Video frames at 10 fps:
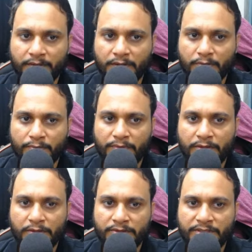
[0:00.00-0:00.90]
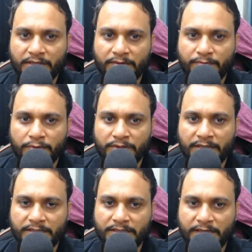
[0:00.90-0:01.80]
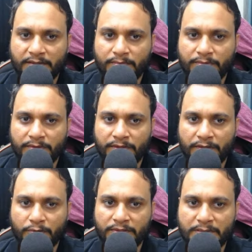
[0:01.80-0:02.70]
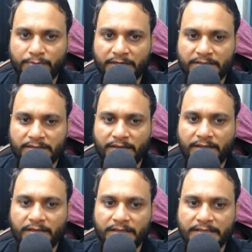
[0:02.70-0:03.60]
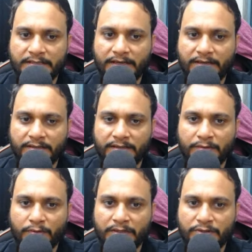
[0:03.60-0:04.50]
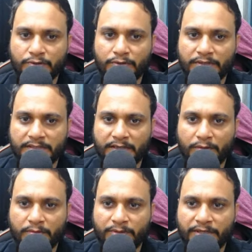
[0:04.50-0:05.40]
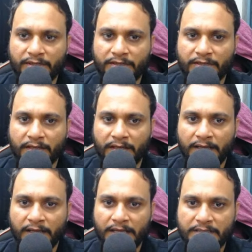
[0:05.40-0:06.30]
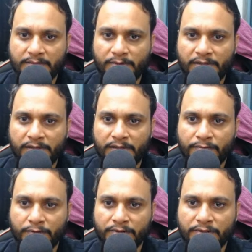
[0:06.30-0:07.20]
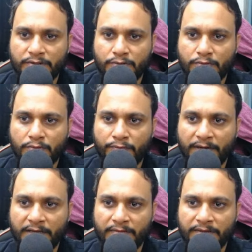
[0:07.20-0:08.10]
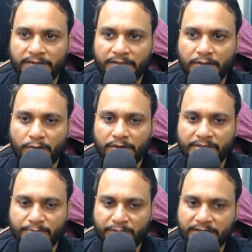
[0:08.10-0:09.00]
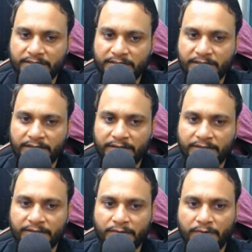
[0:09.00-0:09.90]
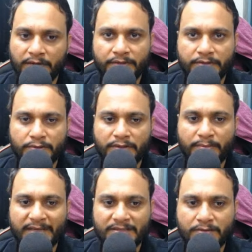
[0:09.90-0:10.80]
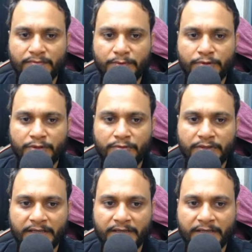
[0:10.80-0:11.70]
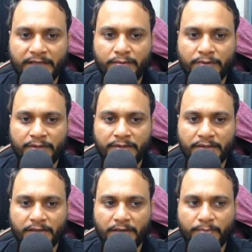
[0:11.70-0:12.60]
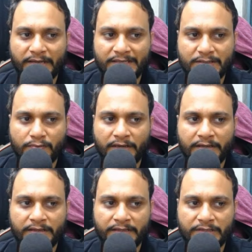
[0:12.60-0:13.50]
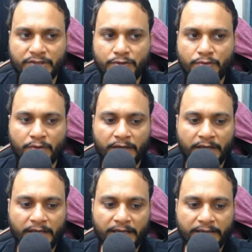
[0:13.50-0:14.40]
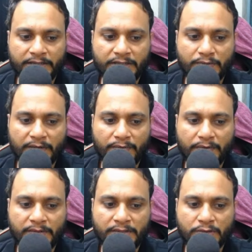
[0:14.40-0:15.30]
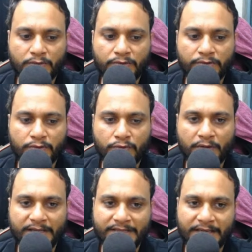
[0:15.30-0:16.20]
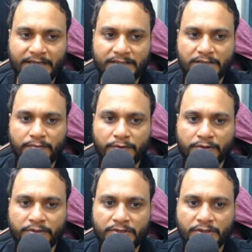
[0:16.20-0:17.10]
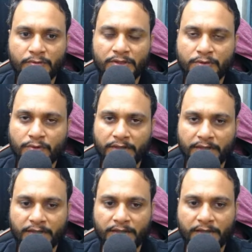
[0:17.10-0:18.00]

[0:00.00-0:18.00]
Now we will check for the next item. Now this price 3 is greater than 1, so this cannot be taken. And similarly for this 2, 5 and 3, all these prices are greater than 1. So the maximum beauty we can get with price 1 is 2, and that is why we will store 2 as an answer for the 0th query.